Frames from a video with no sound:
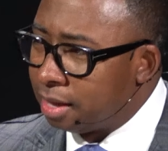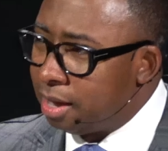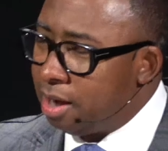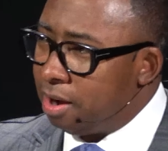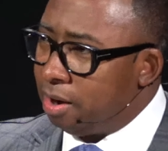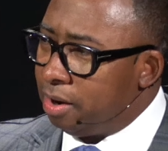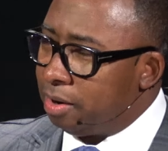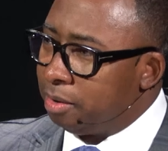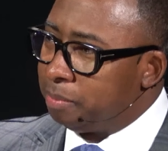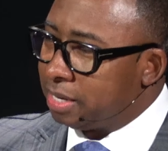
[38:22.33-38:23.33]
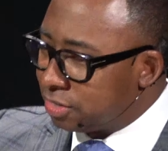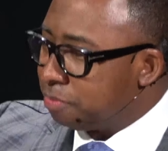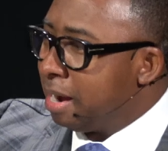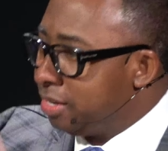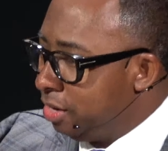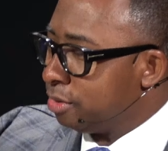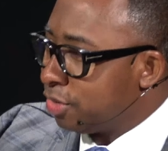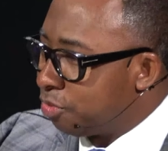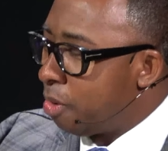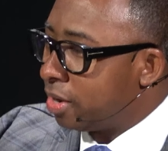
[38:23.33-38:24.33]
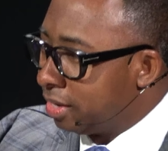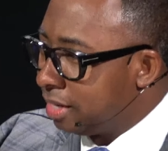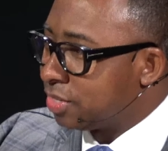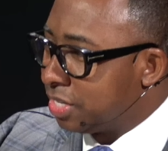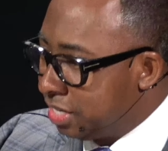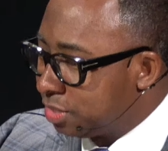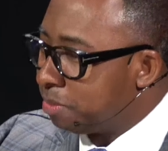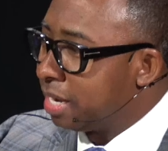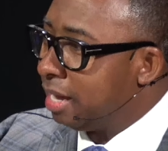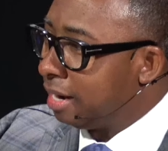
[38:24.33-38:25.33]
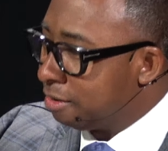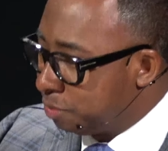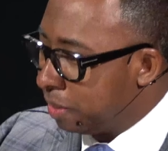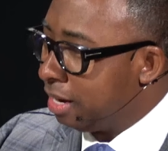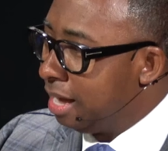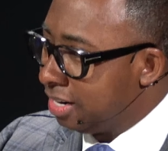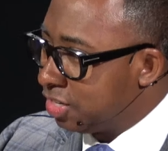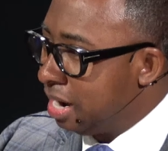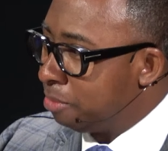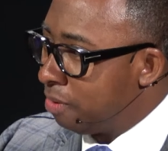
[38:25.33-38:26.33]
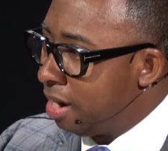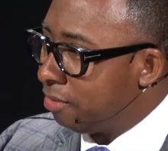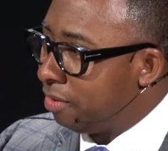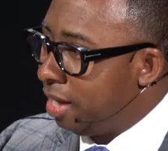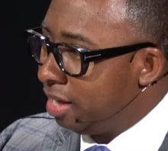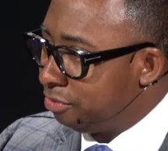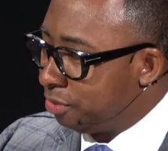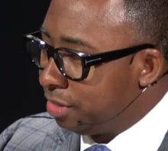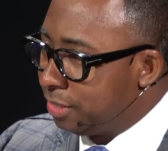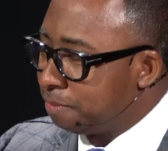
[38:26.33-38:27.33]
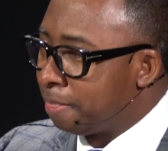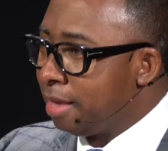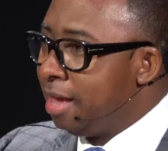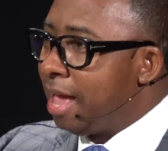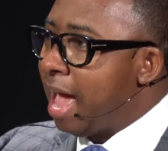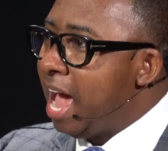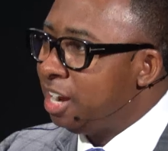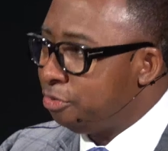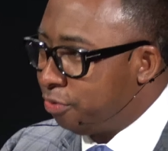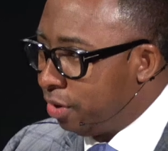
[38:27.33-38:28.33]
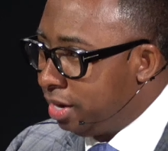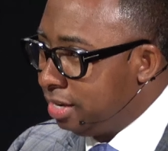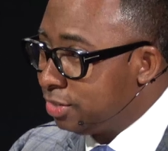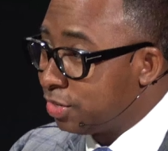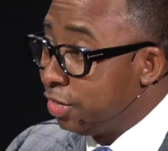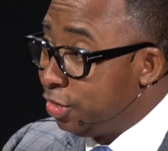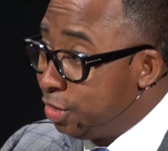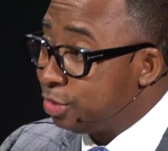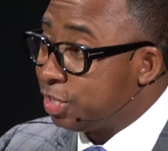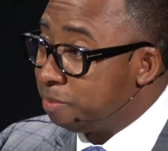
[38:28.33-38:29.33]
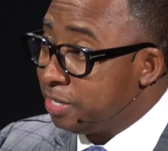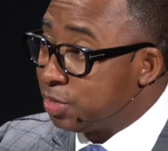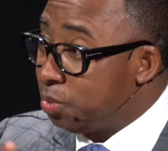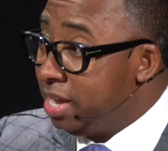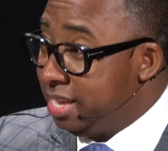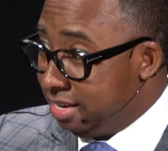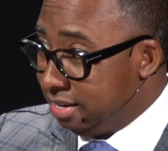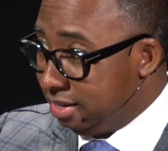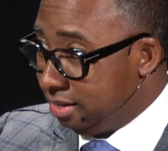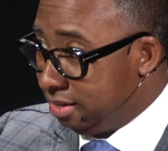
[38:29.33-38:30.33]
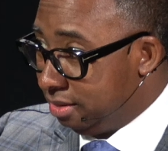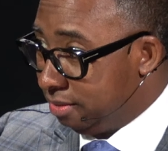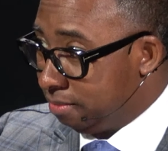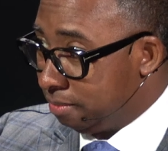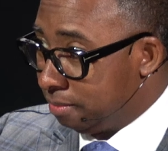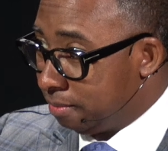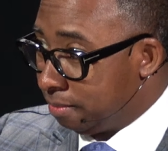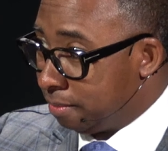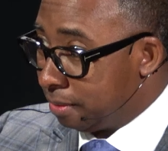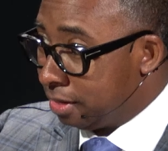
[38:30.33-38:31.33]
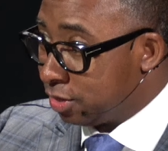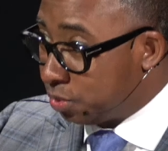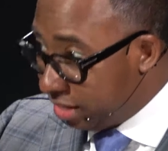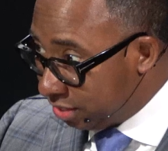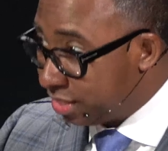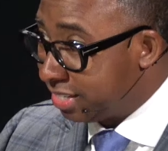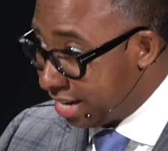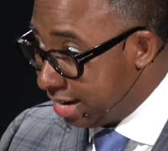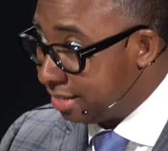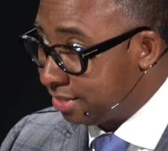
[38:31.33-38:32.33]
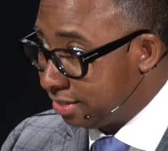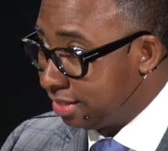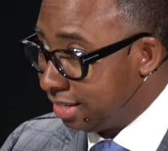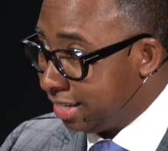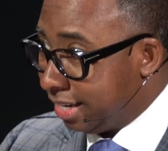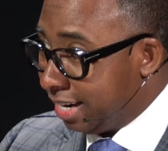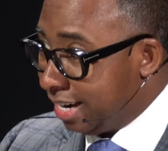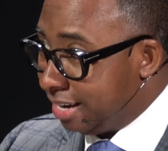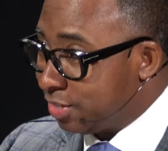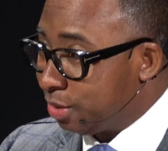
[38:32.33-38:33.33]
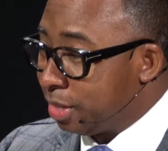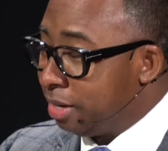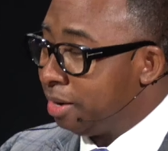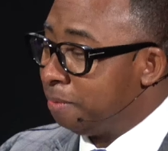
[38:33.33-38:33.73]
Uh, because of my years of working as a diesel mechanic, I've spent a lot of time around antifreeze. Antifreeze used to be sweet, sweet to the taste, uh, so that